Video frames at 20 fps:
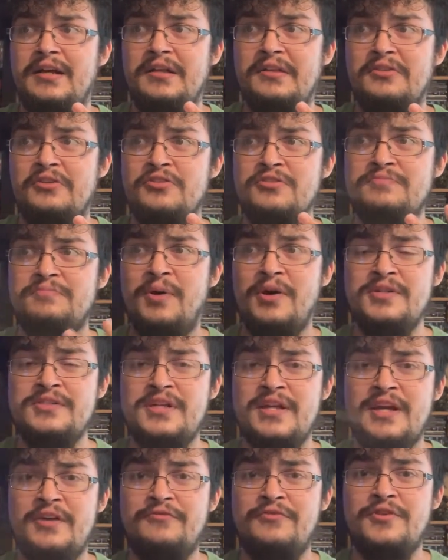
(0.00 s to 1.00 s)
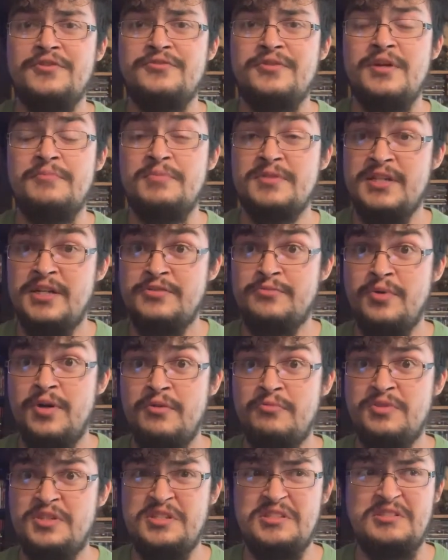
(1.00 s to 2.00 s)
those parts I got frustrated, besides
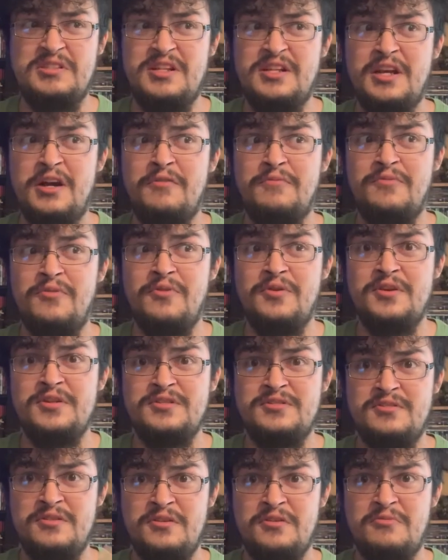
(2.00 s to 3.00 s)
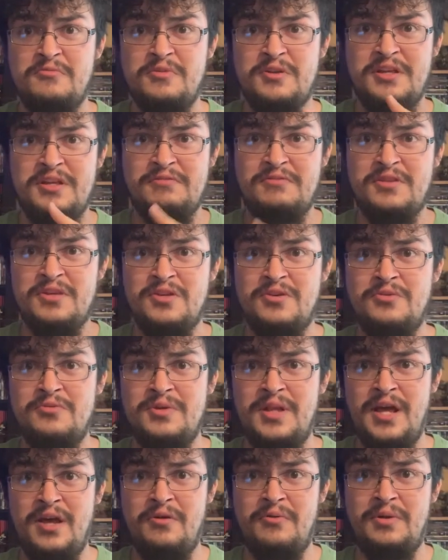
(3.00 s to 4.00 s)
one, which is the kelp forest, you know, where you have to go
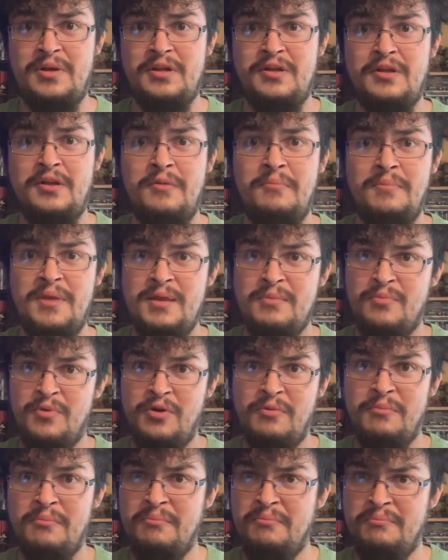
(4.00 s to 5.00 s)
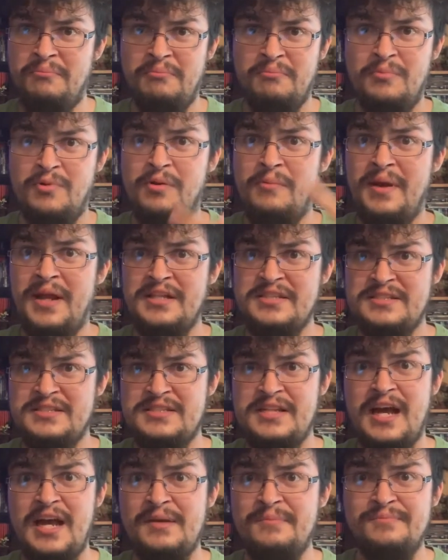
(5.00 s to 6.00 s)
down and beat merman's
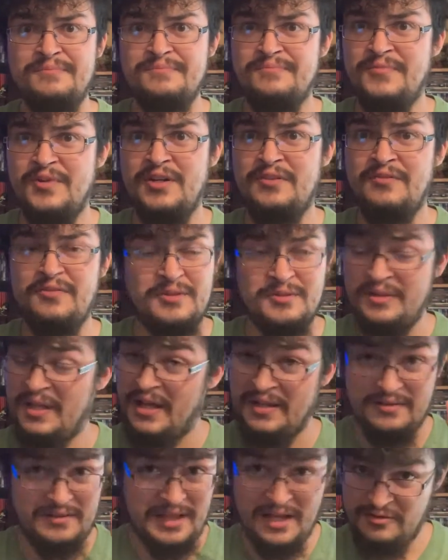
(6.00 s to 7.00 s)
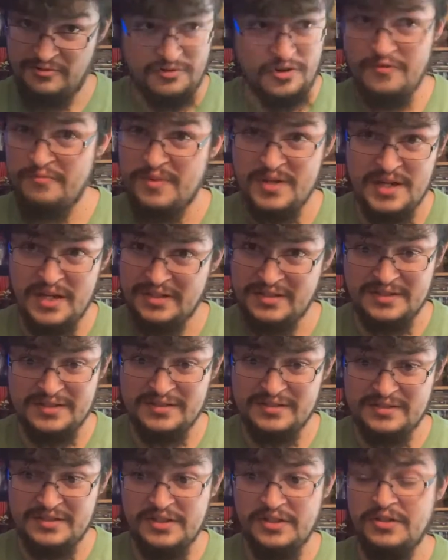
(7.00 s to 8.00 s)
time, whatever, that drove me nuts
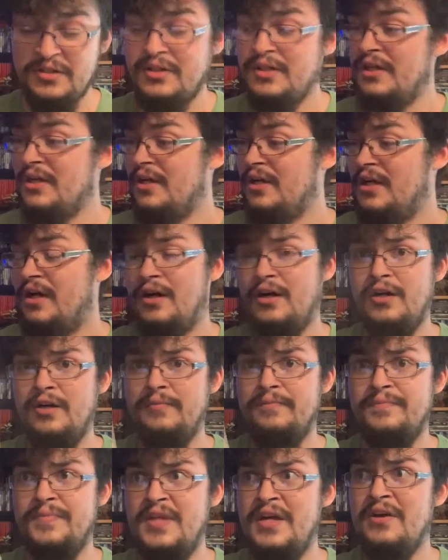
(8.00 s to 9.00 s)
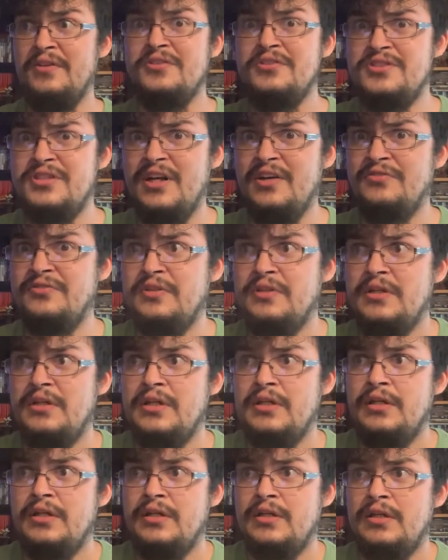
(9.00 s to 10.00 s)
still. The other stuff,
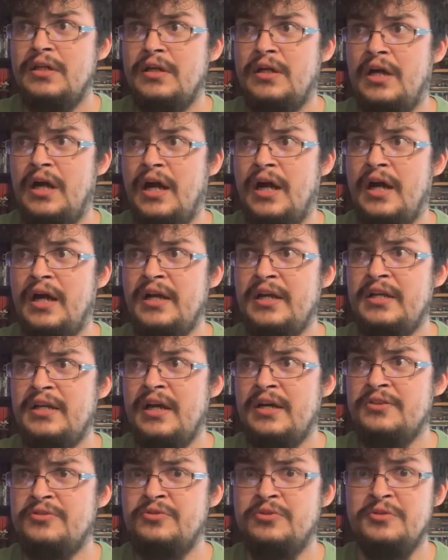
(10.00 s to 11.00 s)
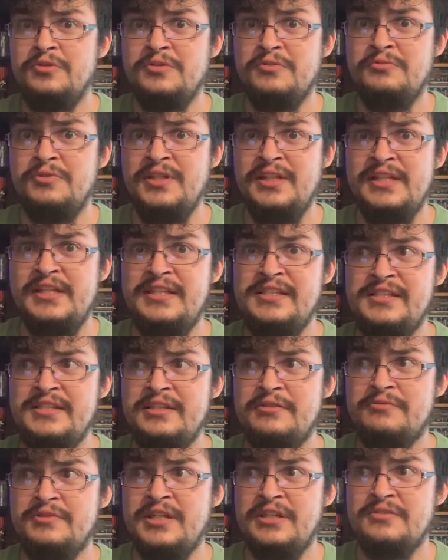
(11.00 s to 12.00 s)
I got through it really
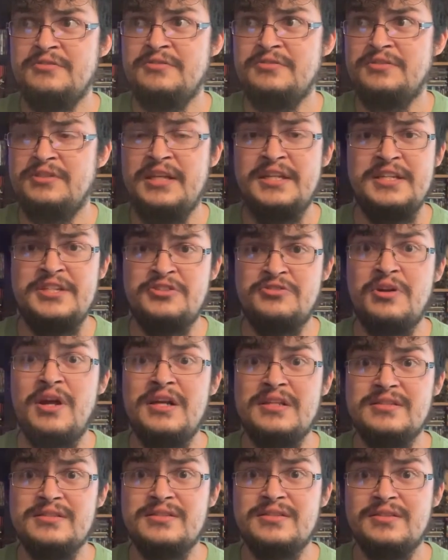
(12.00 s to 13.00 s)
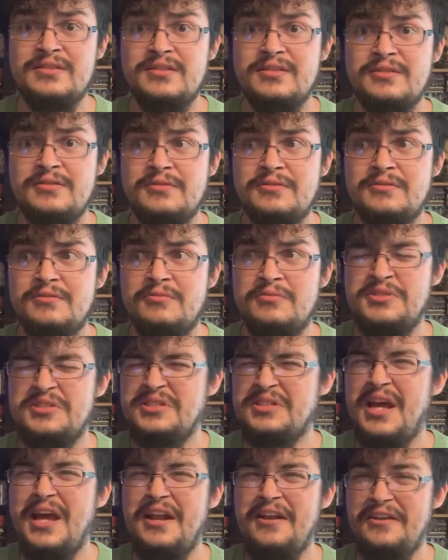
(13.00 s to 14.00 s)
easily without any stress, which
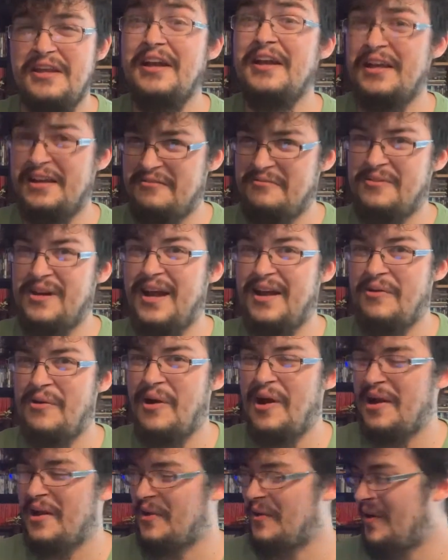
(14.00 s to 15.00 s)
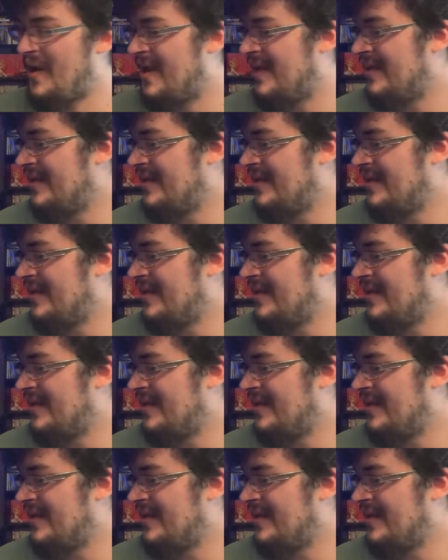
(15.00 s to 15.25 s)
is kind of, again, ironic, right?